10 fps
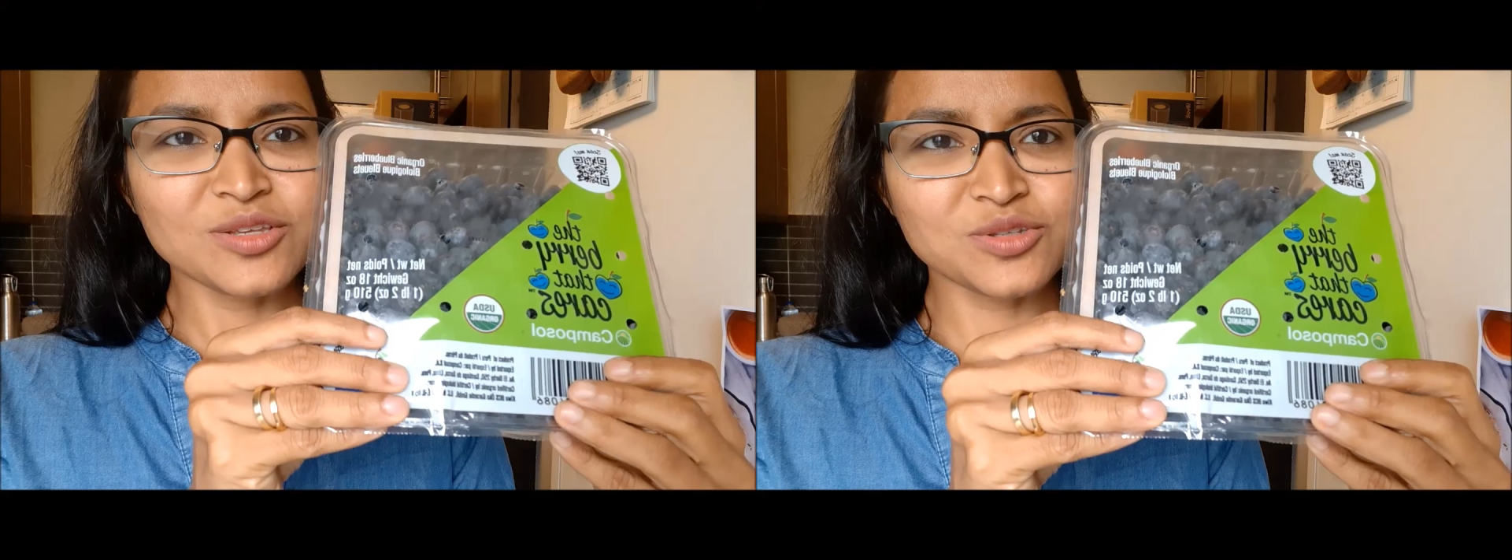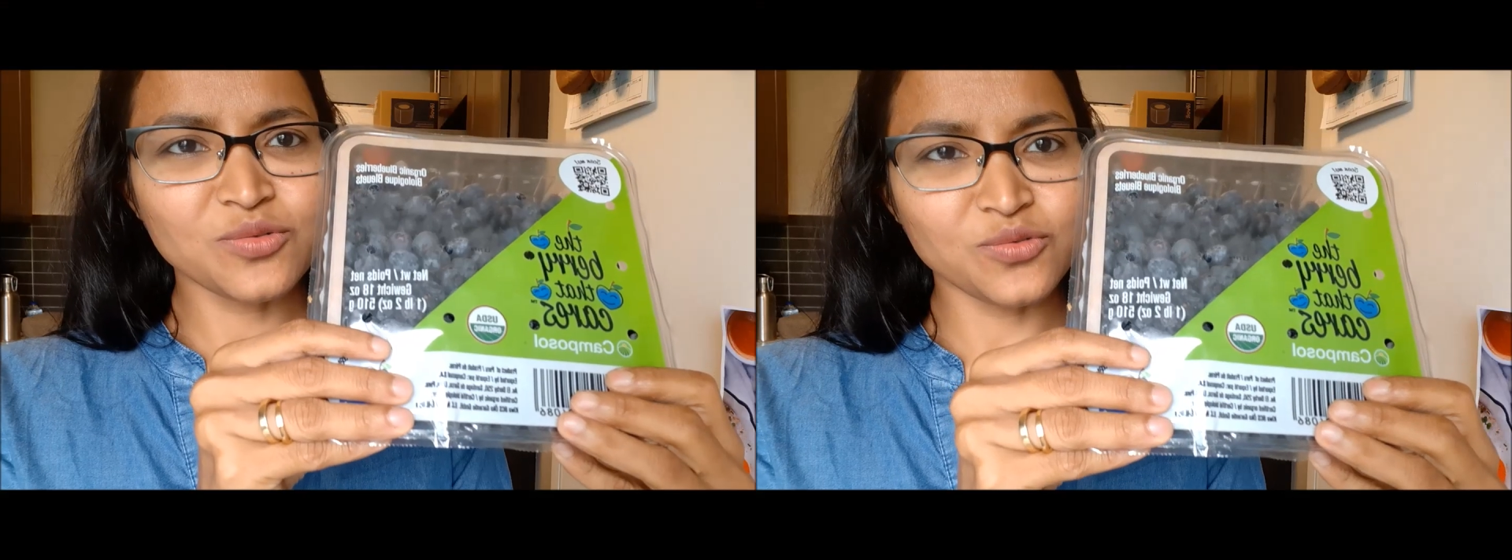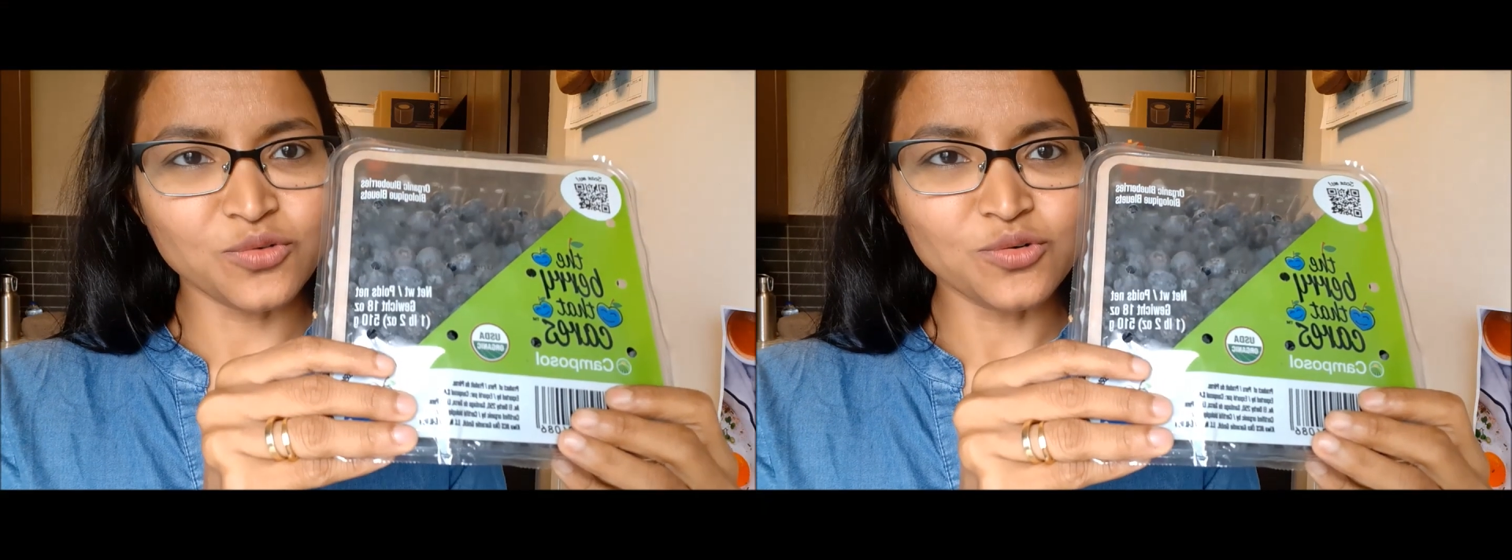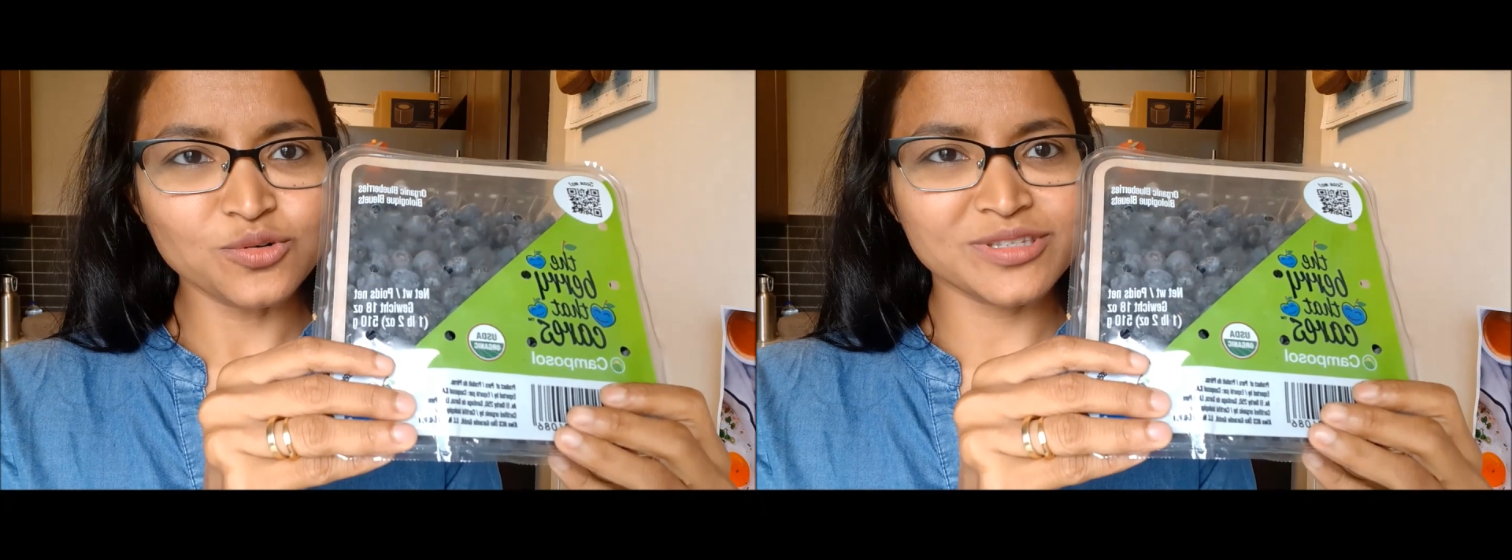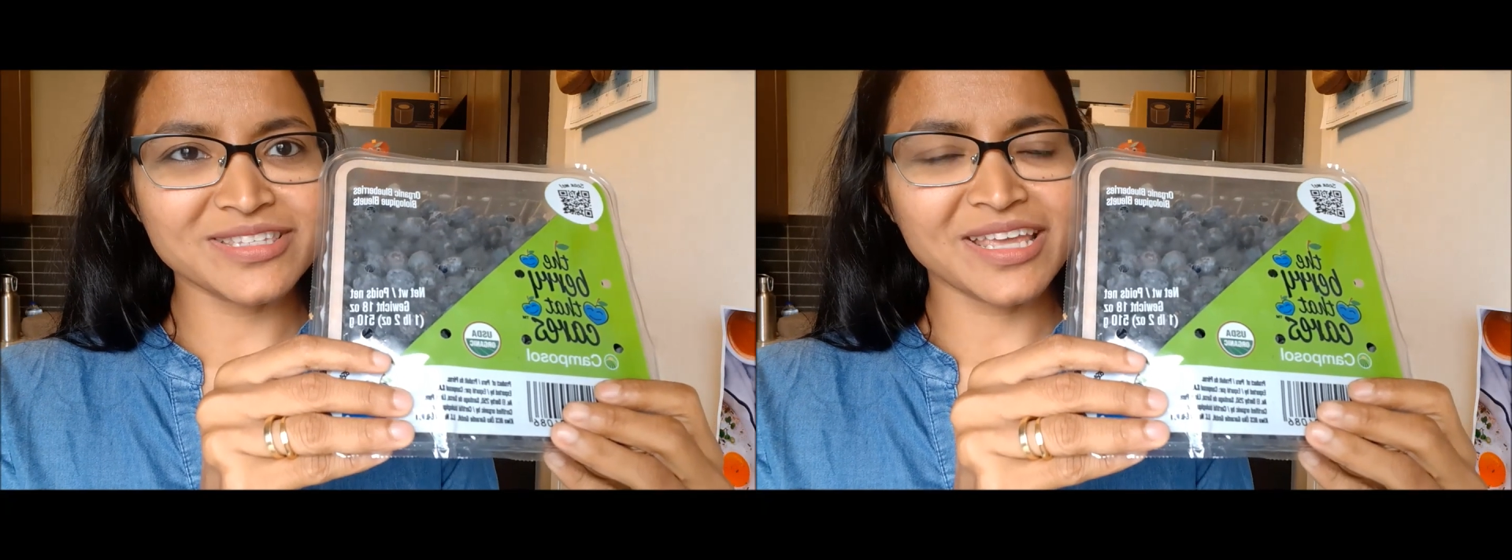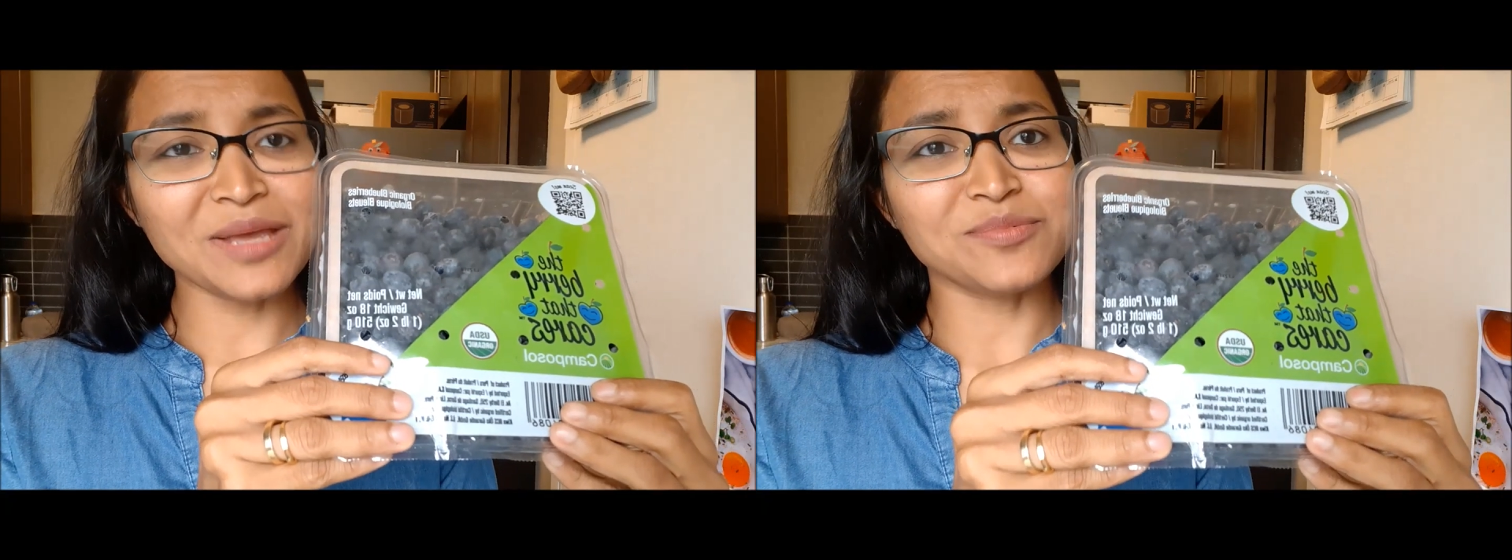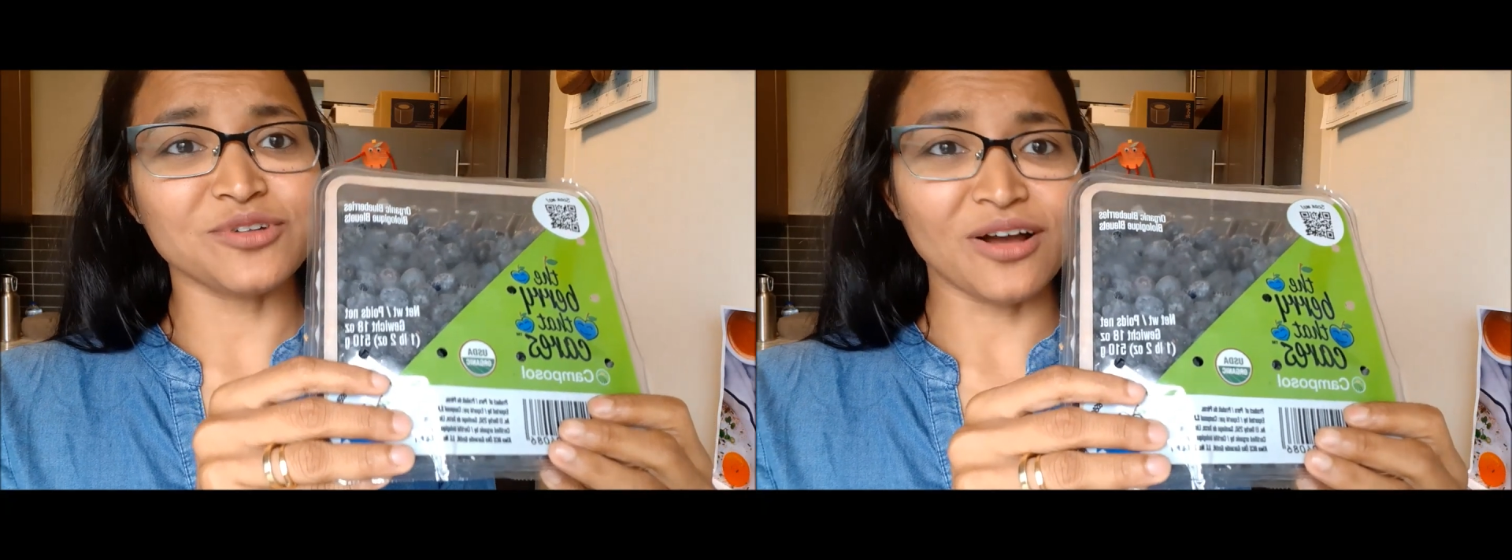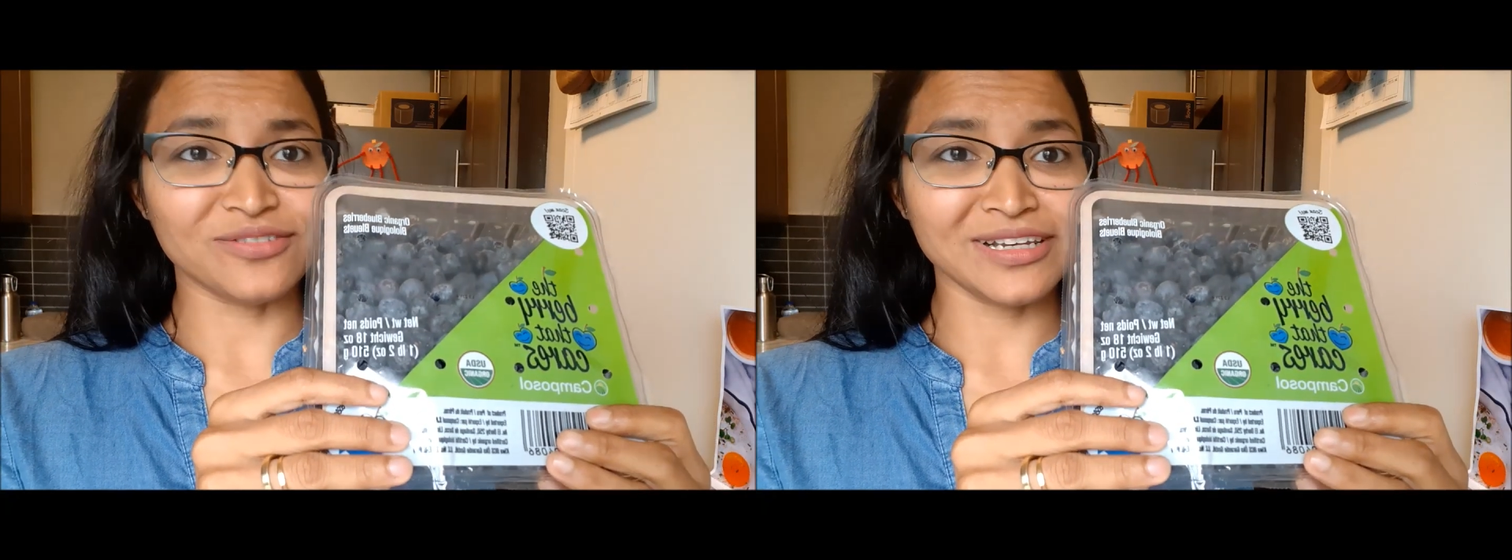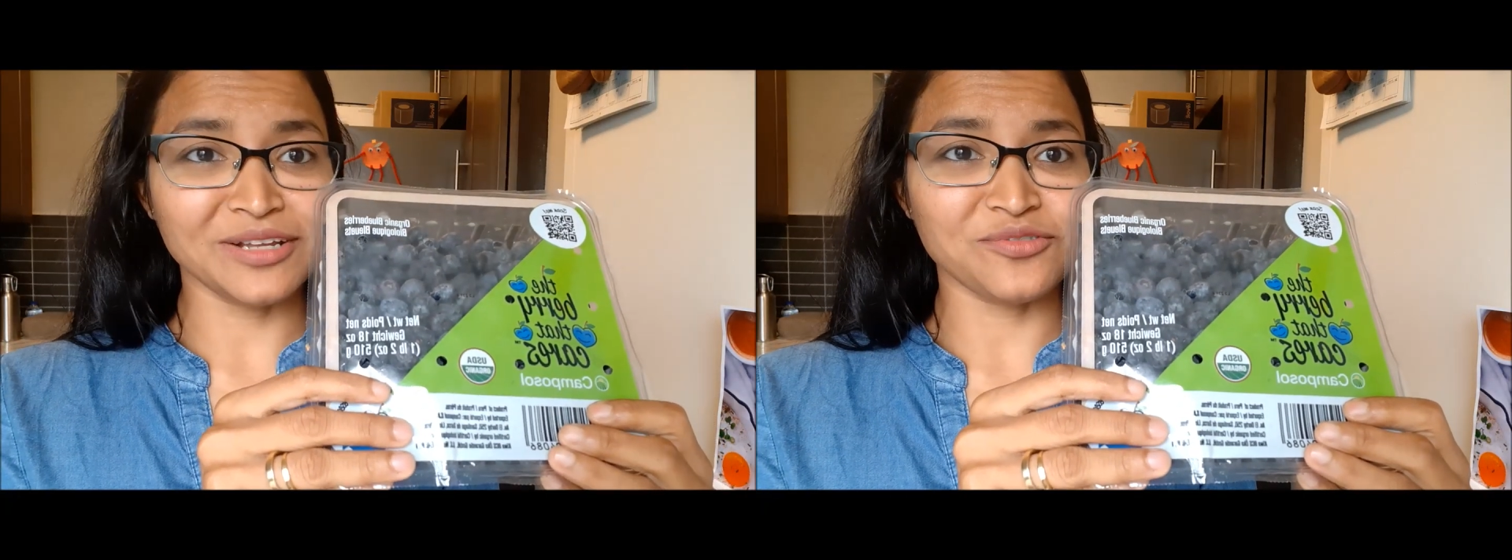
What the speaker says: So foods keep traveling